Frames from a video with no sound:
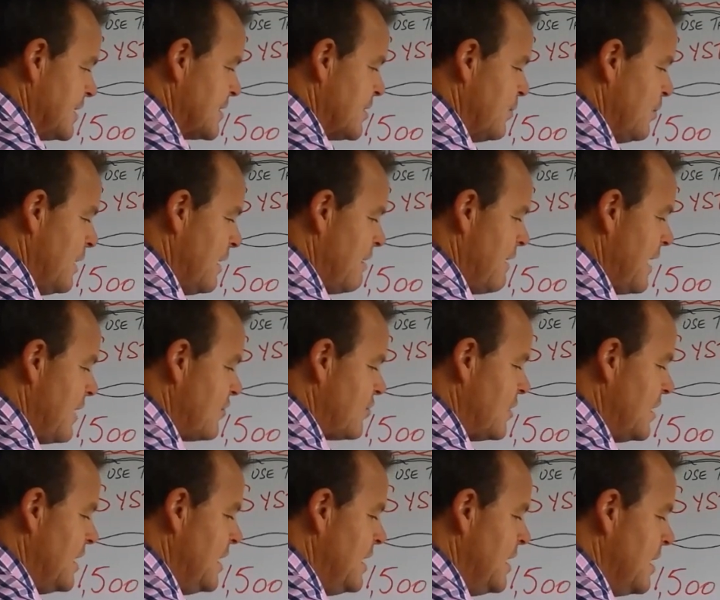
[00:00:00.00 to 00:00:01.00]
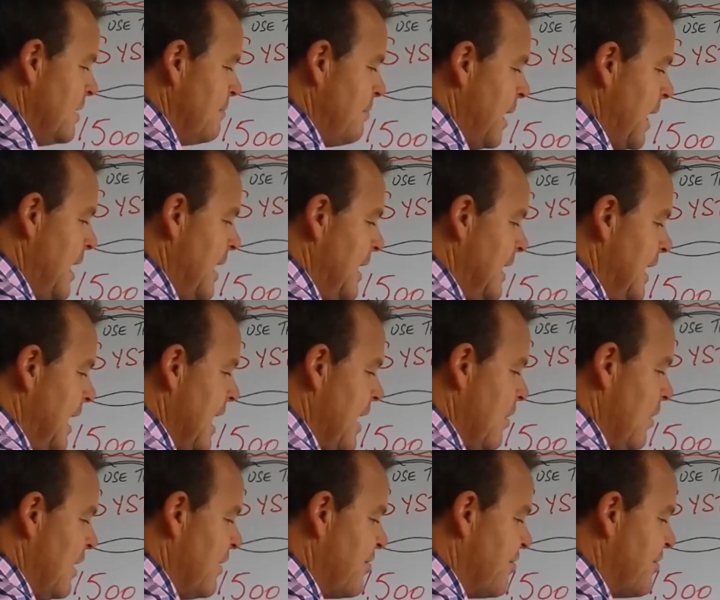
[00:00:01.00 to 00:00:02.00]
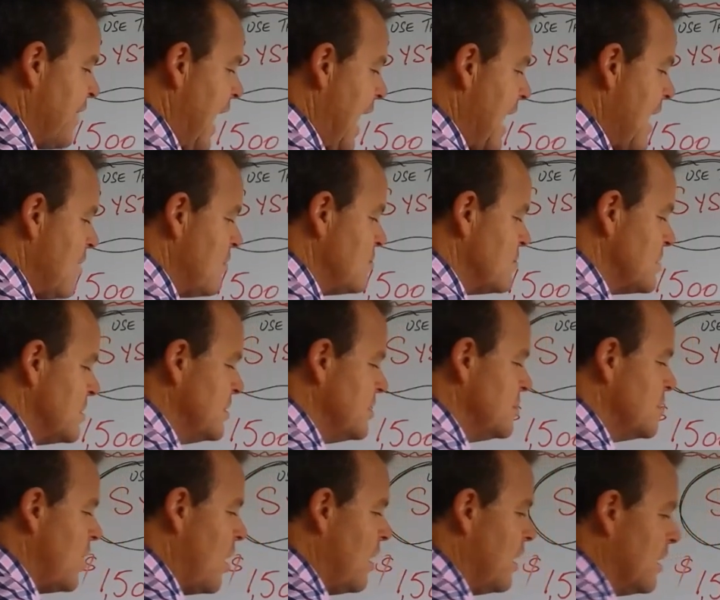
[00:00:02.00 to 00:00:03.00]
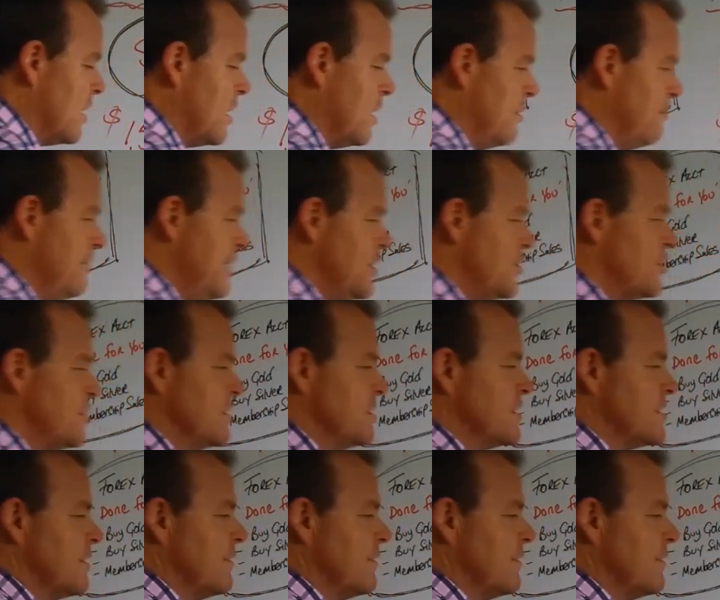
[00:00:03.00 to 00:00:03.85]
So we're actually paying out $1,000 commission.